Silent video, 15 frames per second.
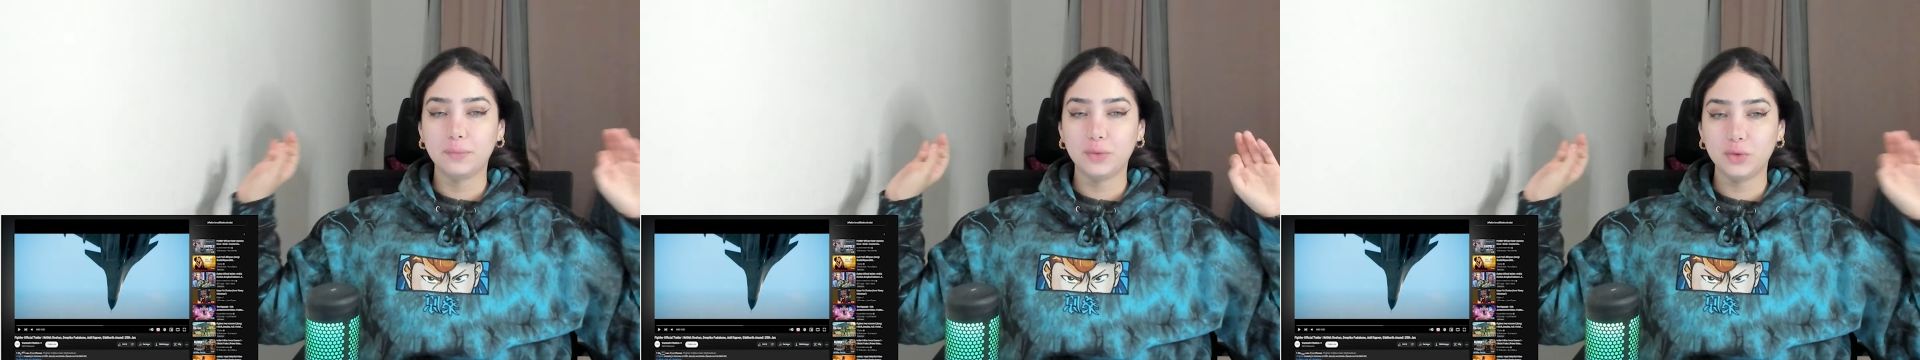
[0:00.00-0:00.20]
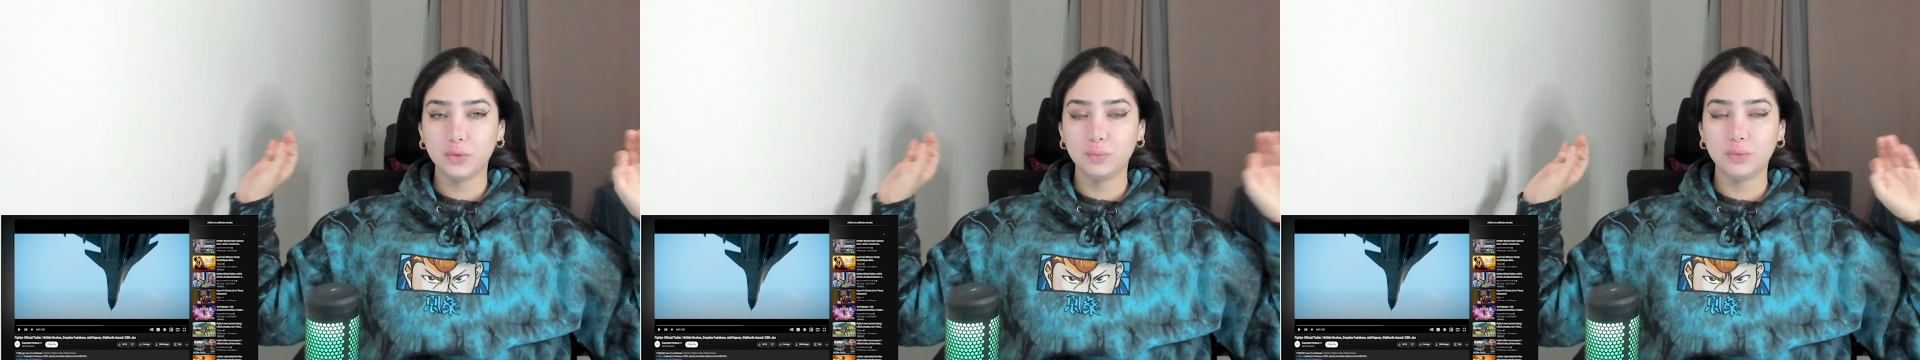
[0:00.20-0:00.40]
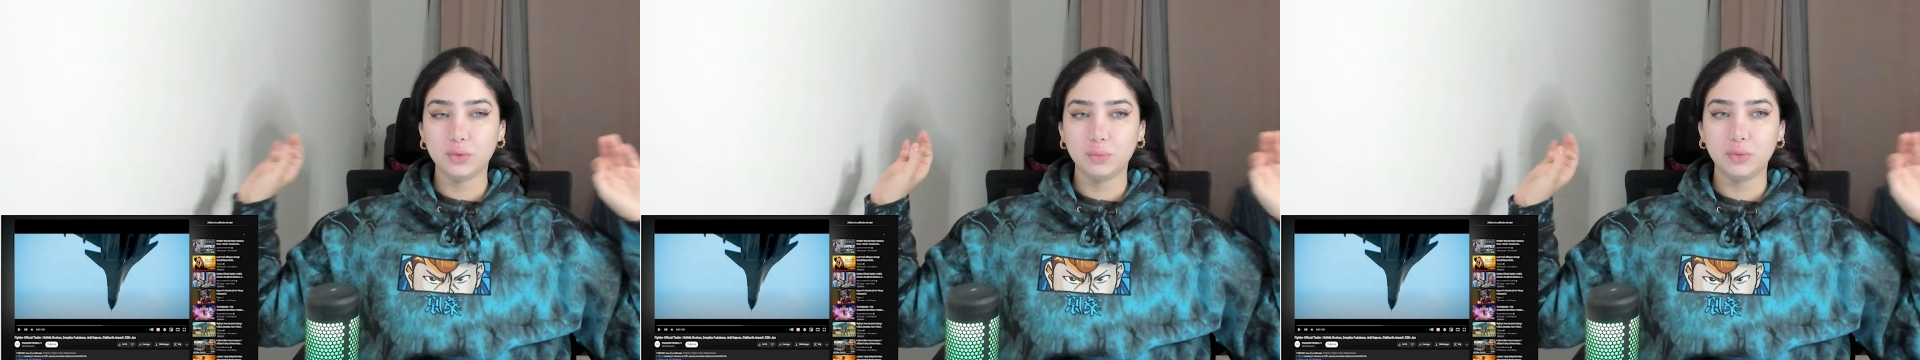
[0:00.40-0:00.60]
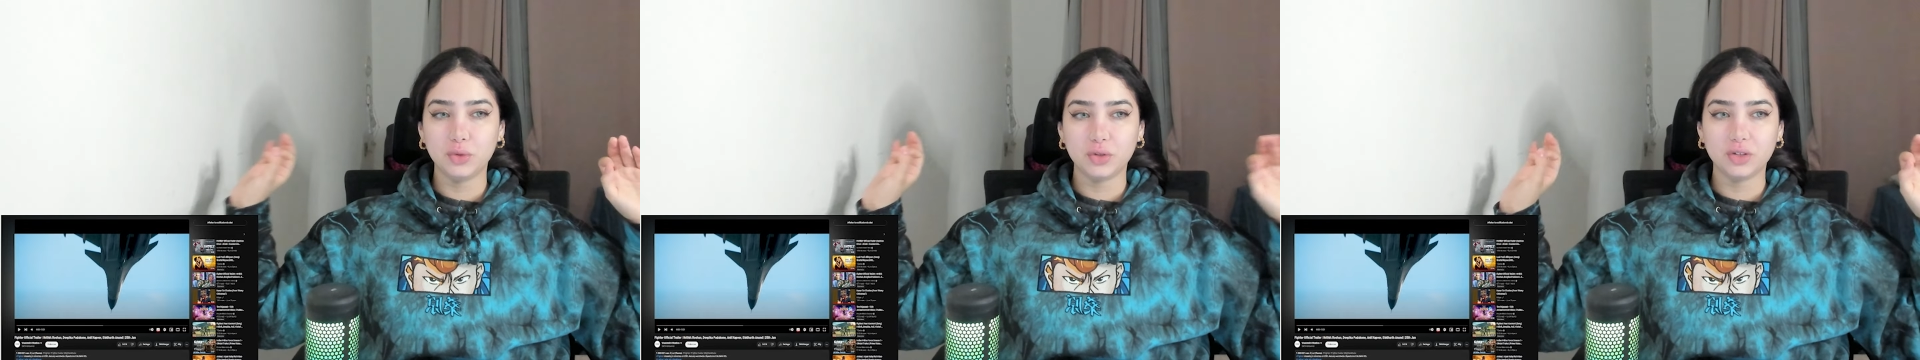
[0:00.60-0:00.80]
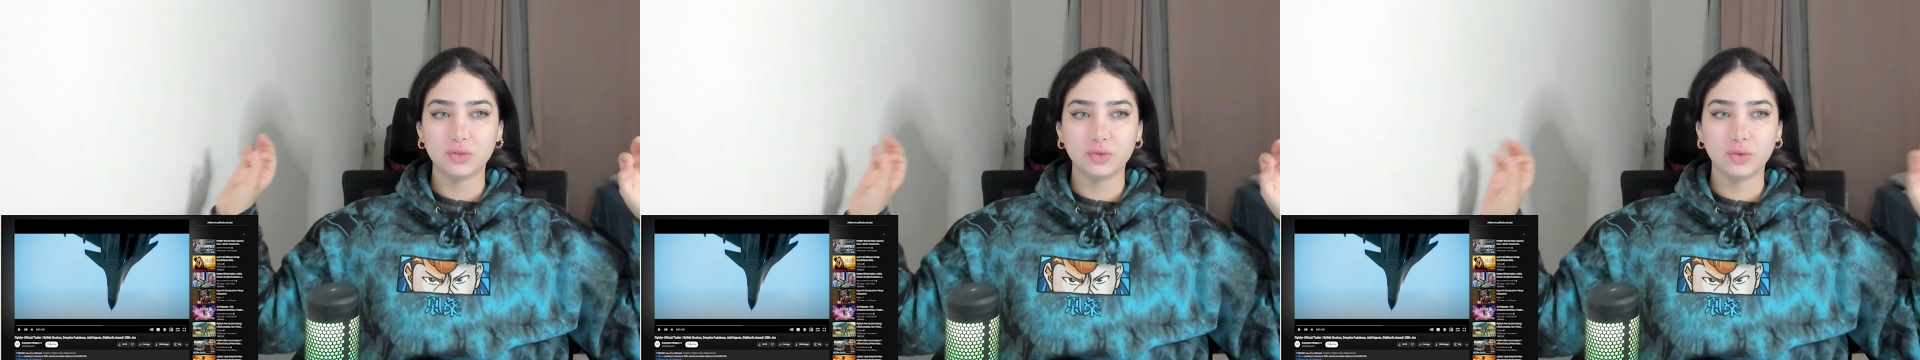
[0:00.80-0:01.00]
Be be
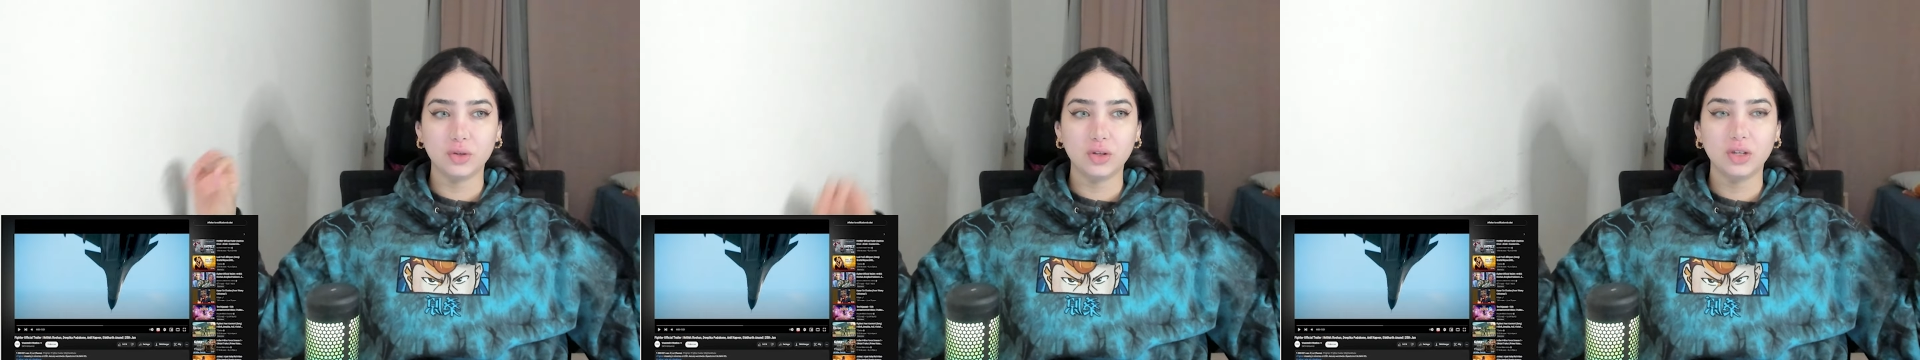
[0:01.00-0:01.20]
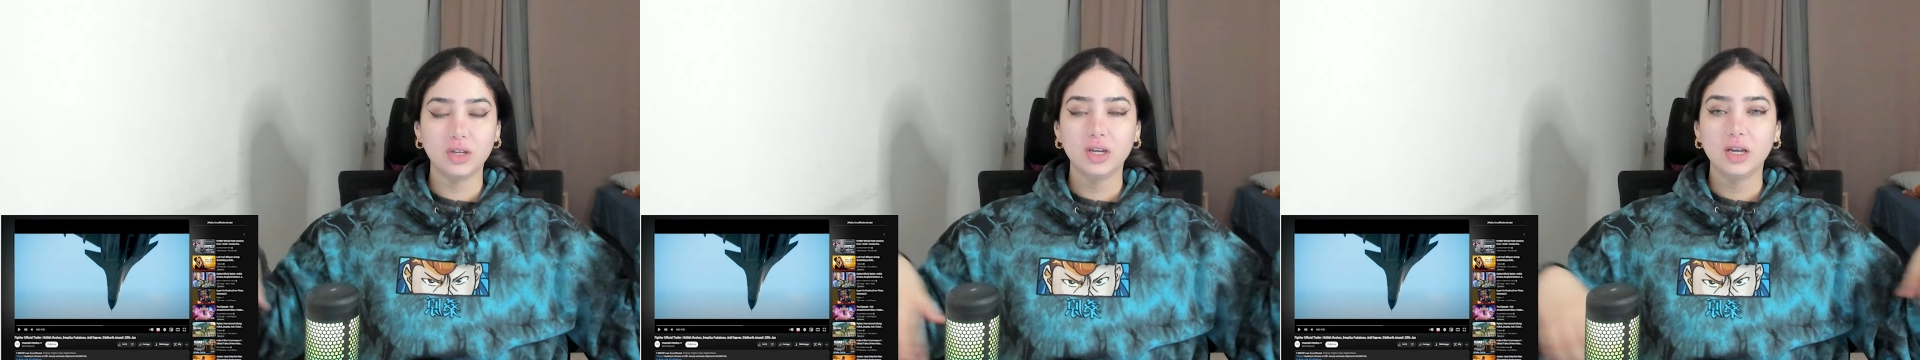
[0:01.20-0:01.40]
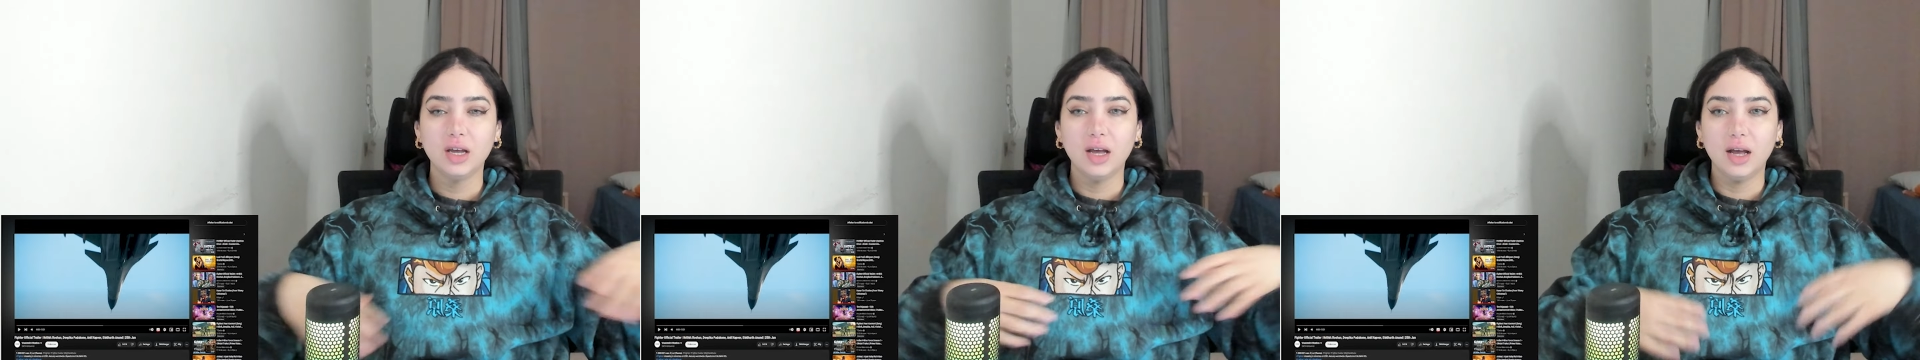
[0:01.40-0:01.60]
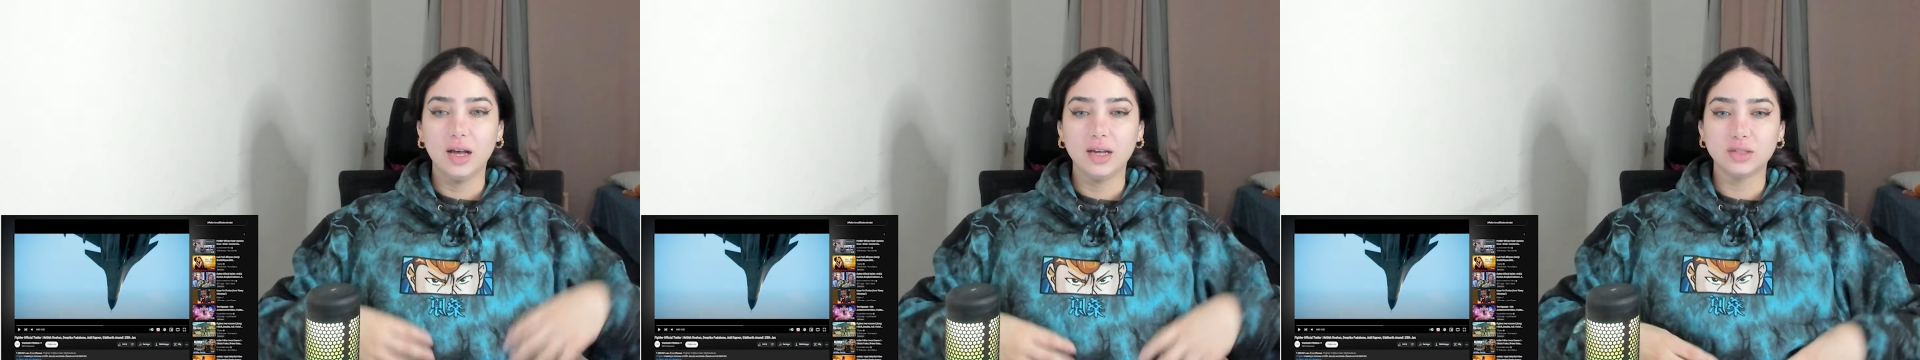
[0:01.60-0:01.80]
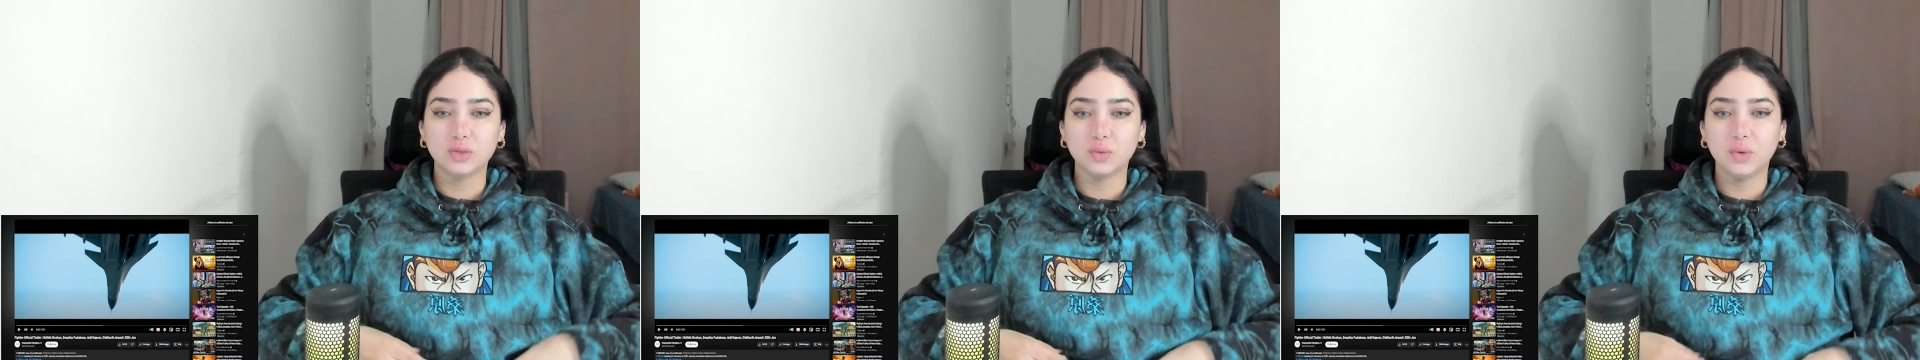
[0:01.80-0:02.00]
beautiful
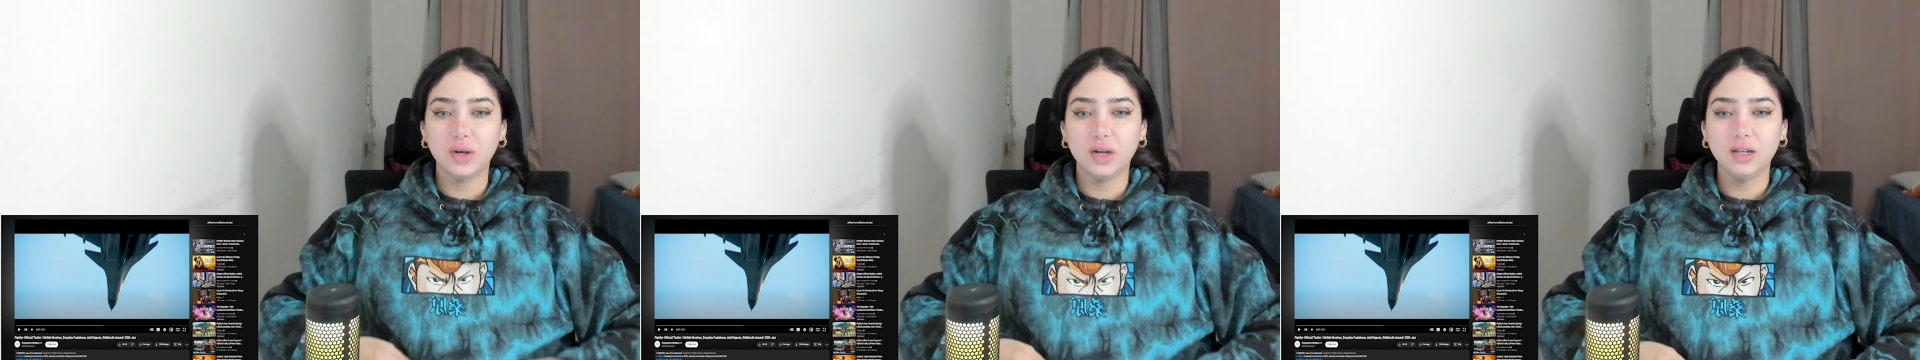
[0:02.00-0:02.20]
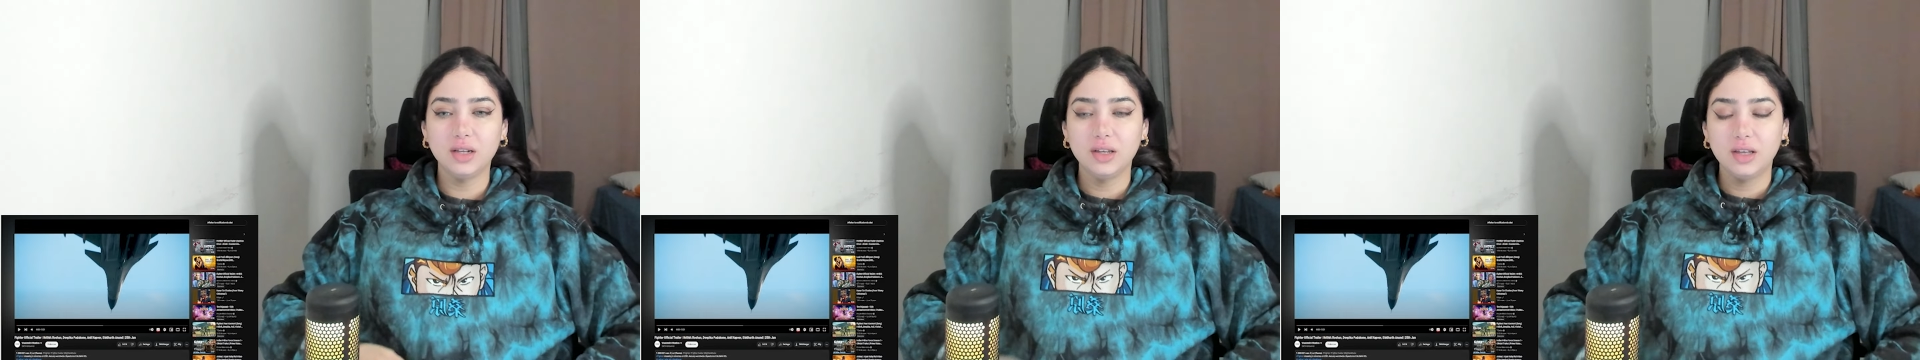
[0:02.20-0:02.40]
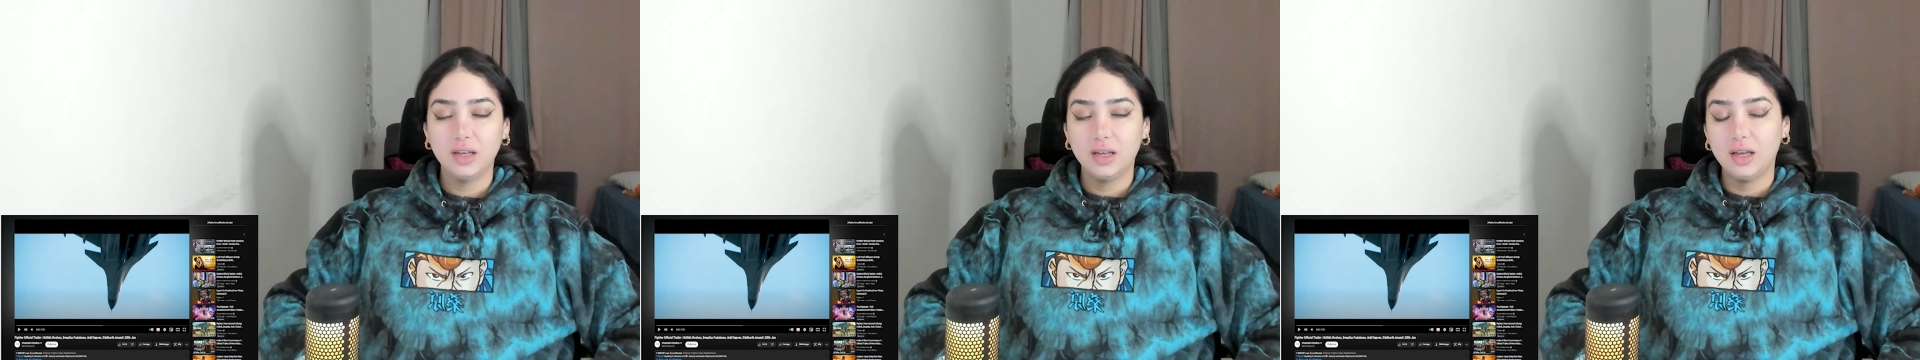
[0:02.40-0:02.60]
as well.